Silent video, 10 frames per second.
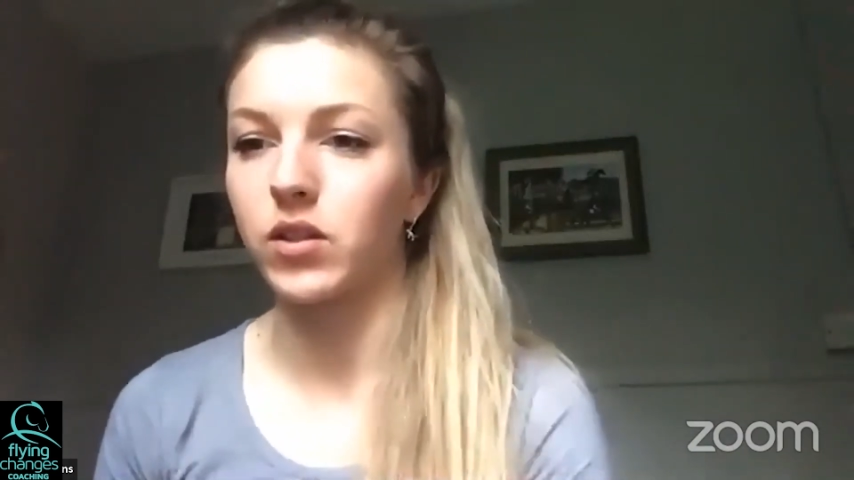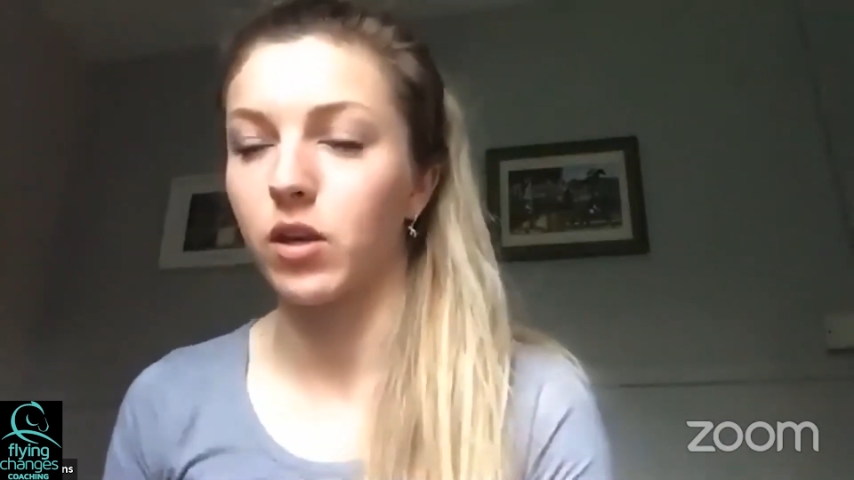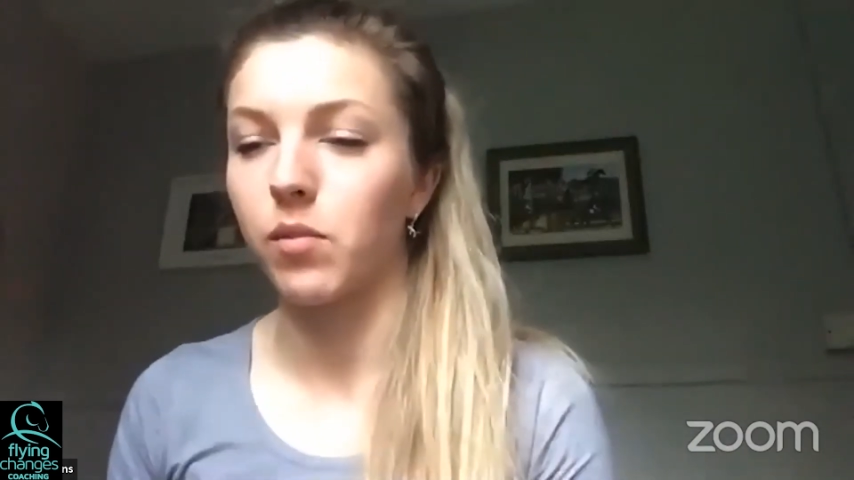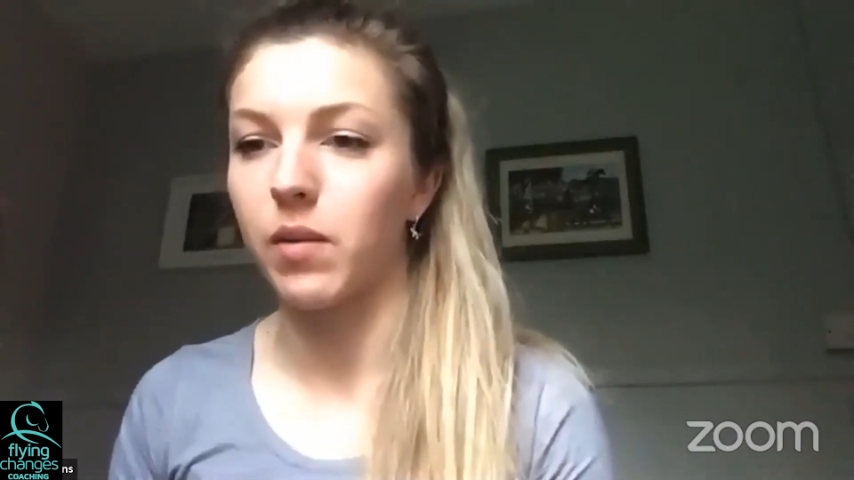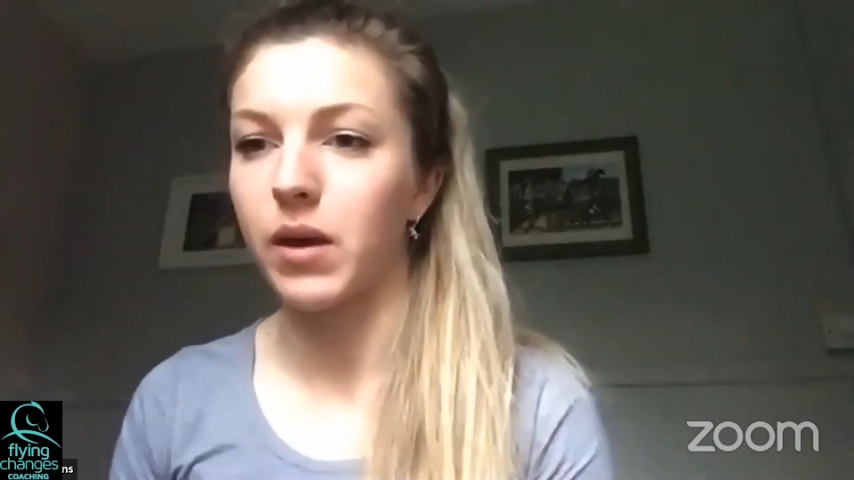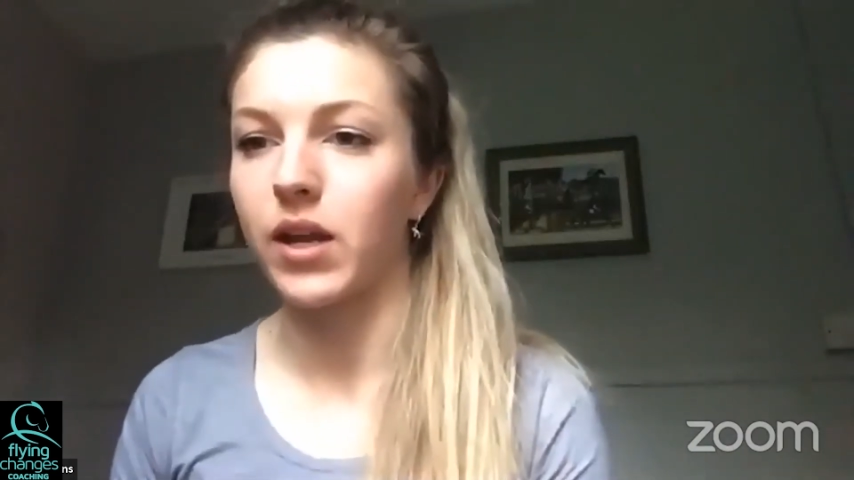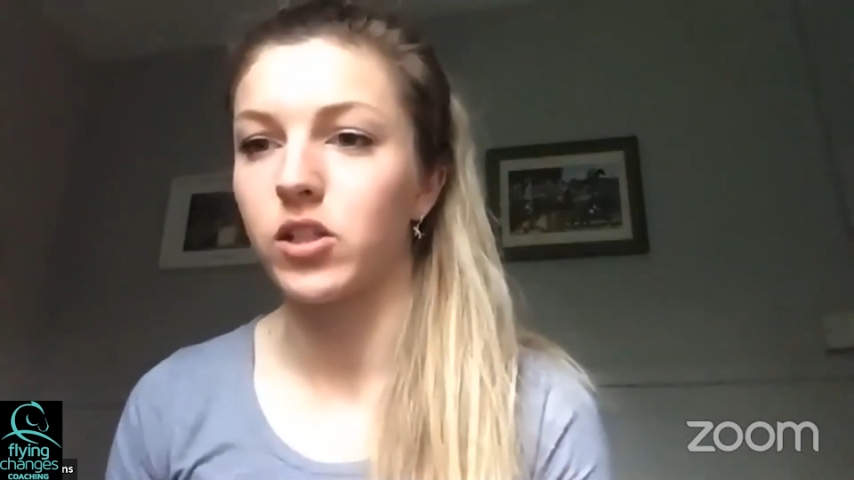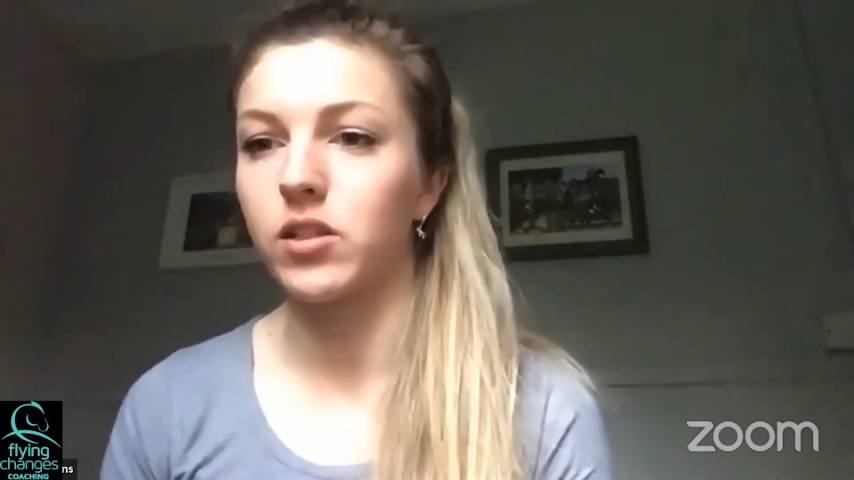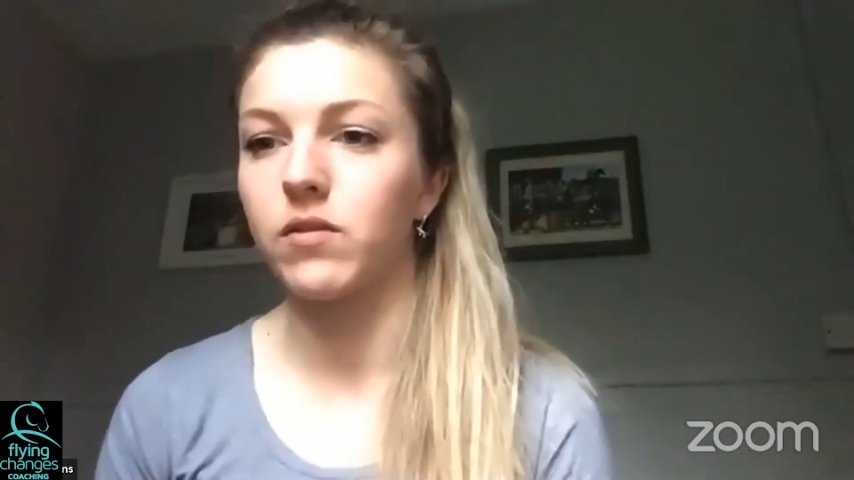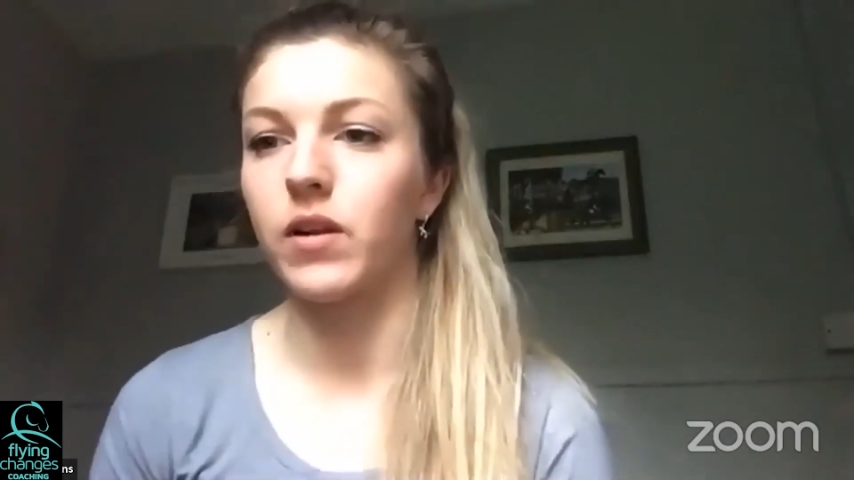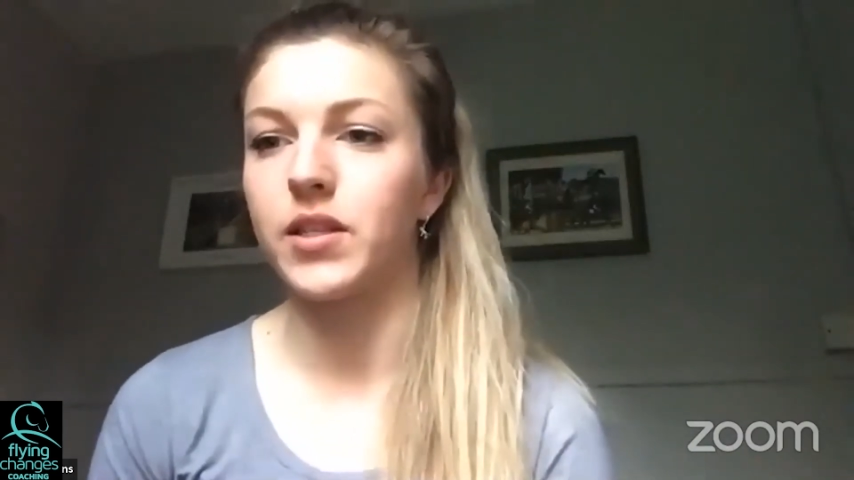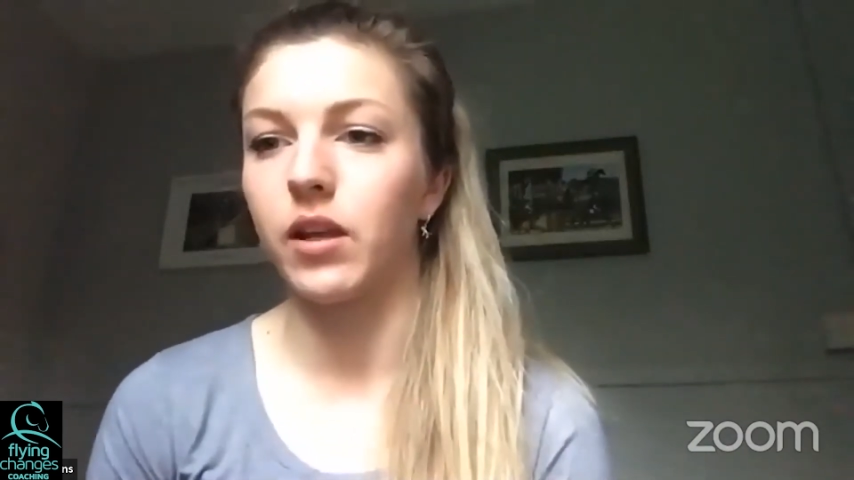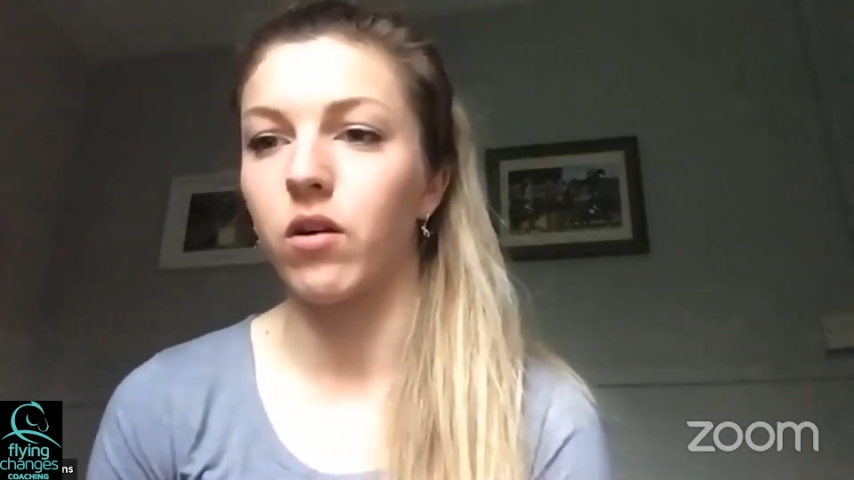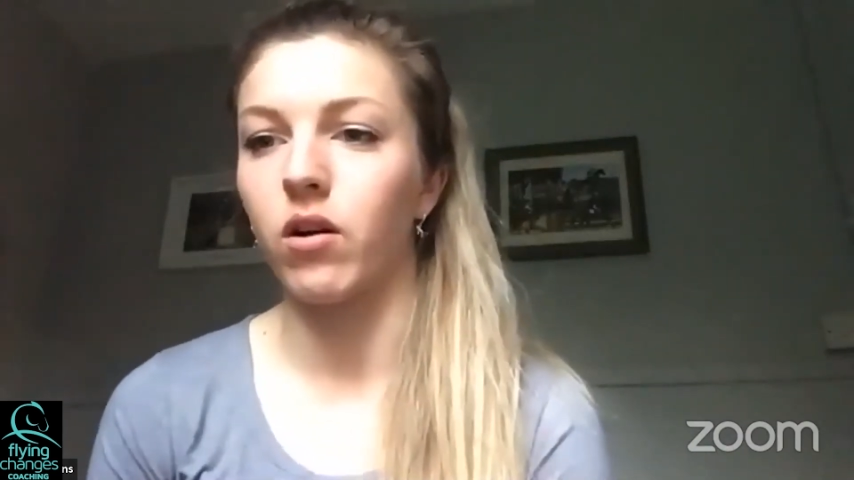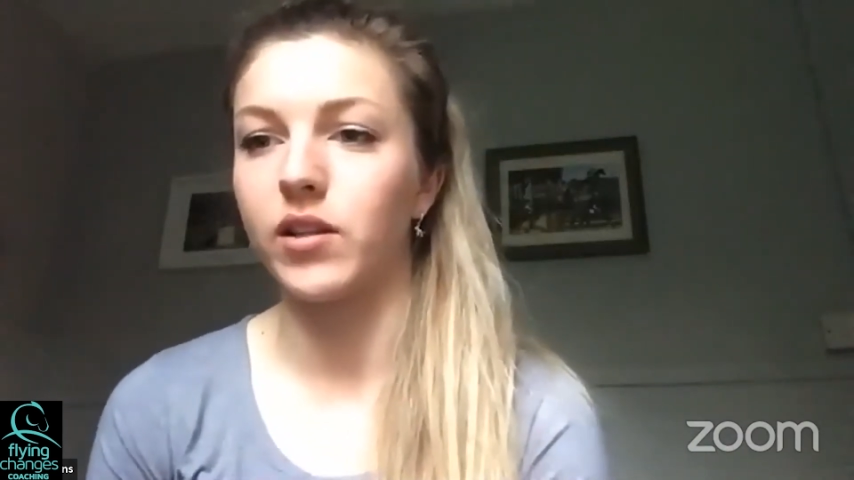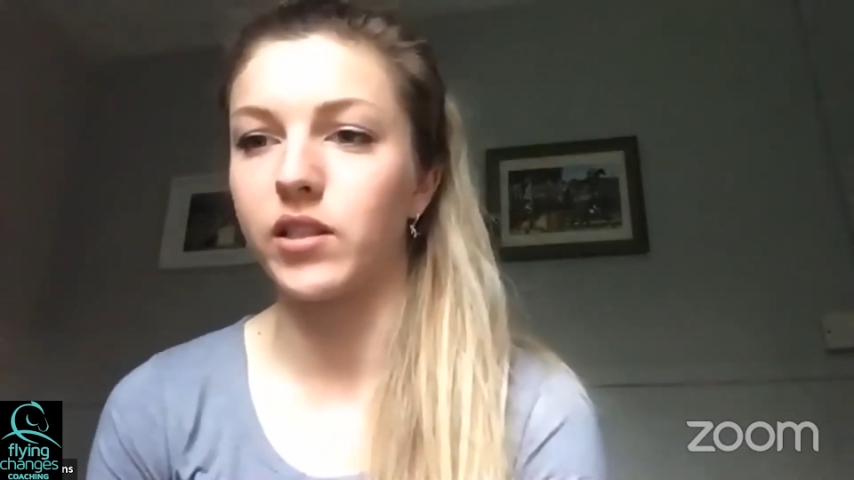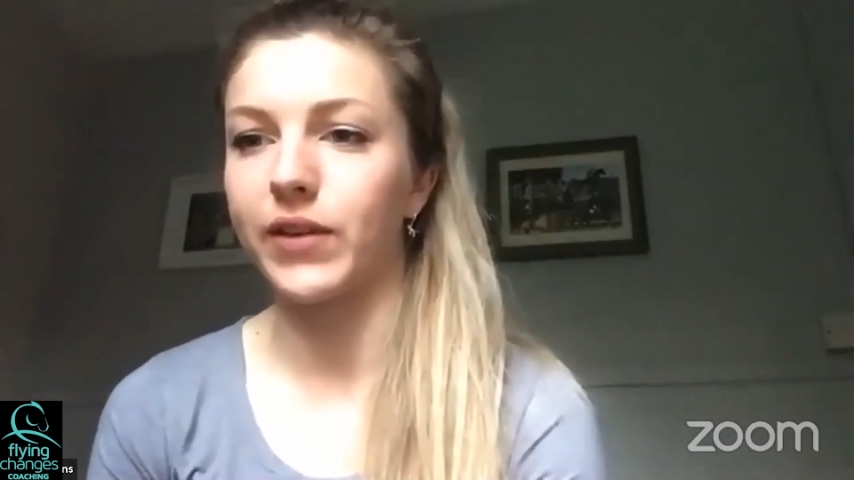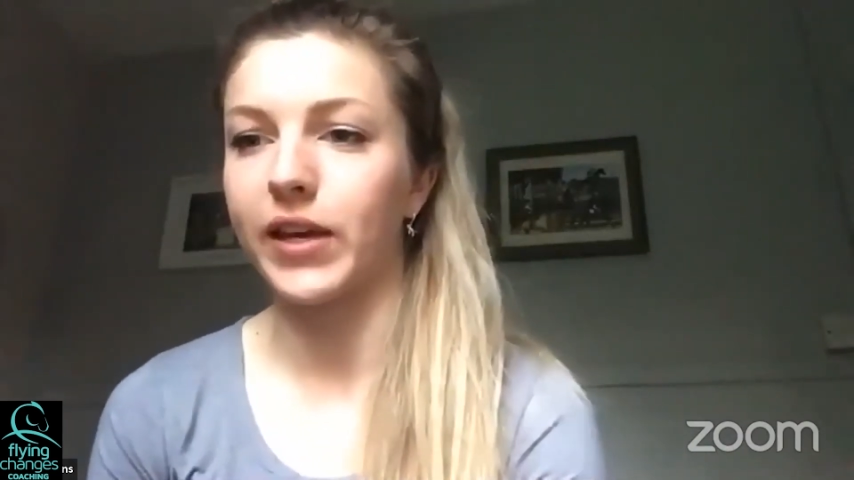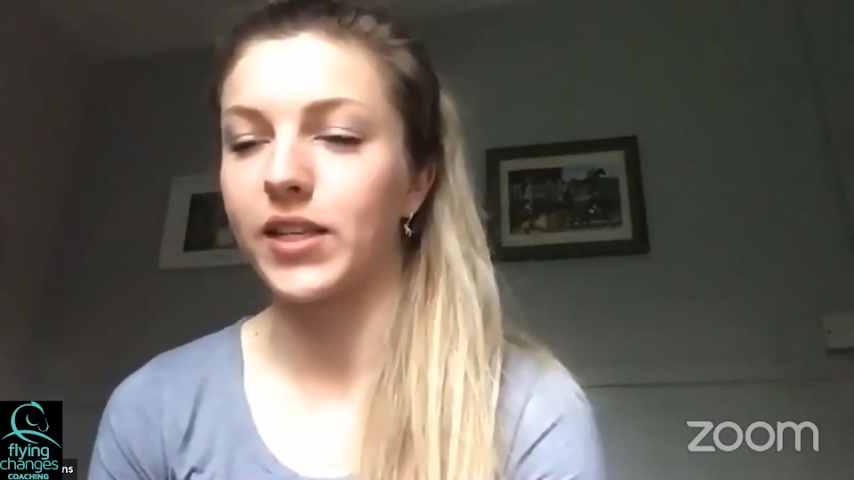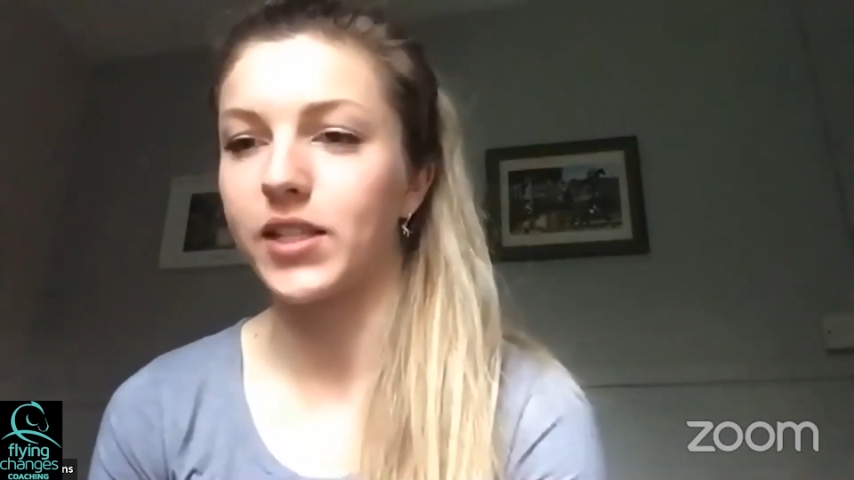So my page is Felicity Collins
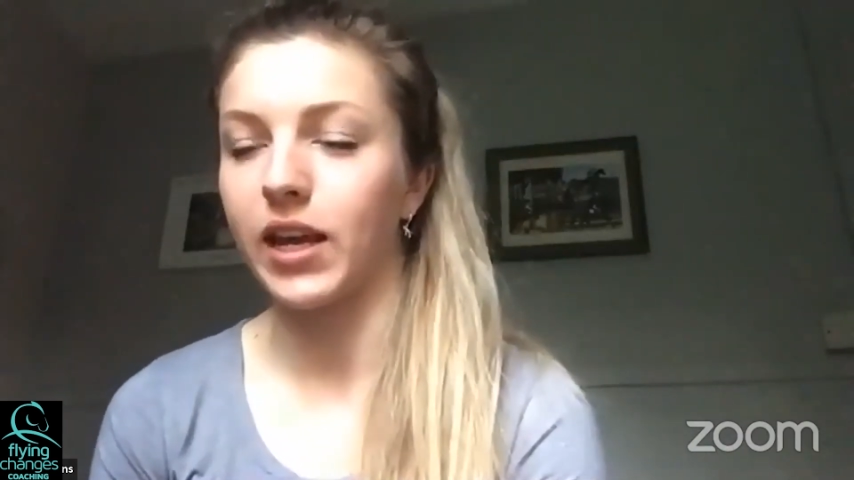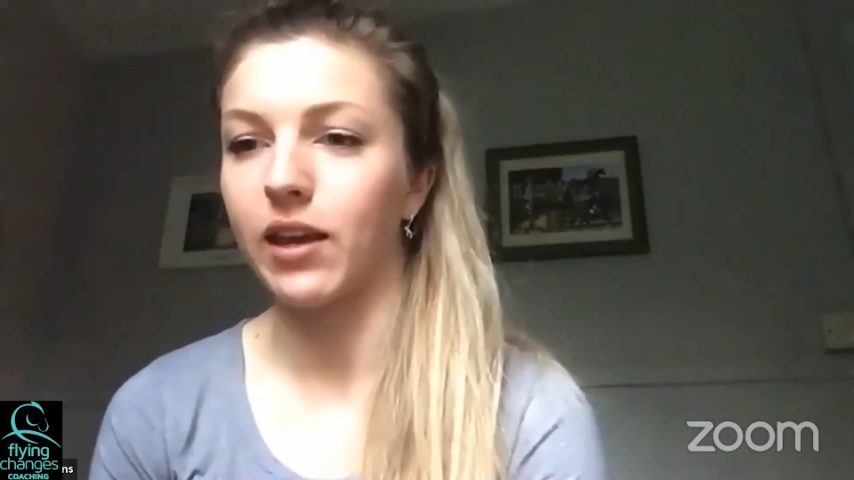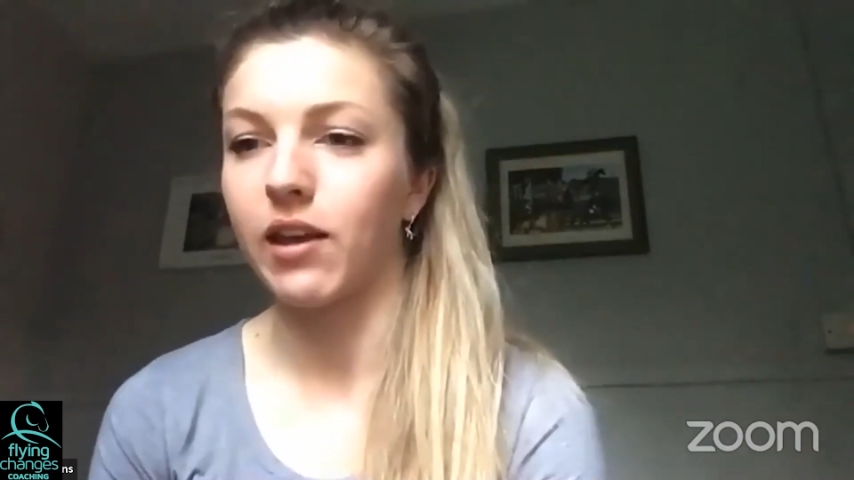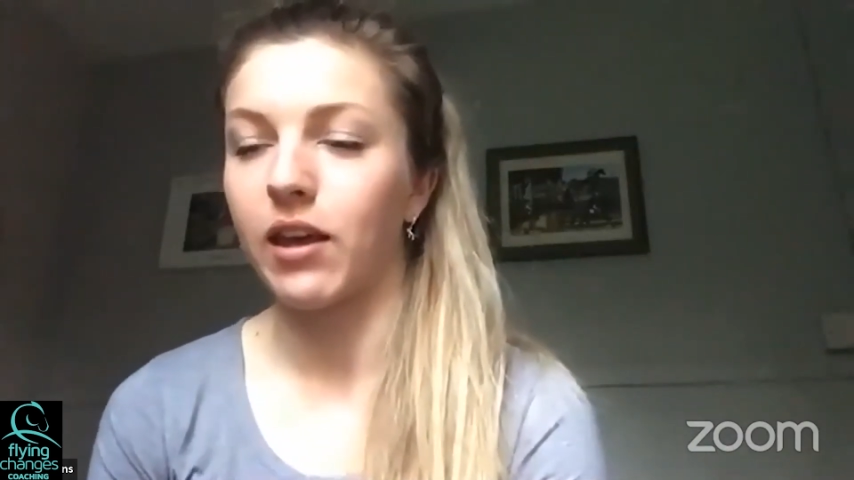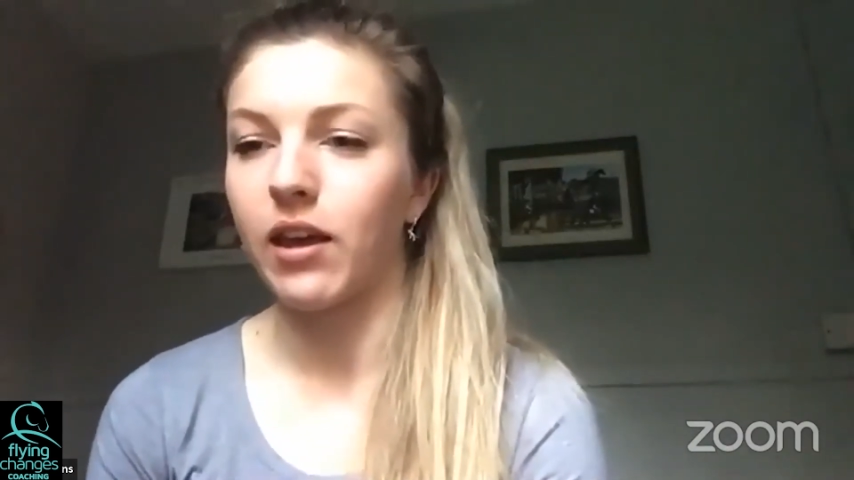Eventing.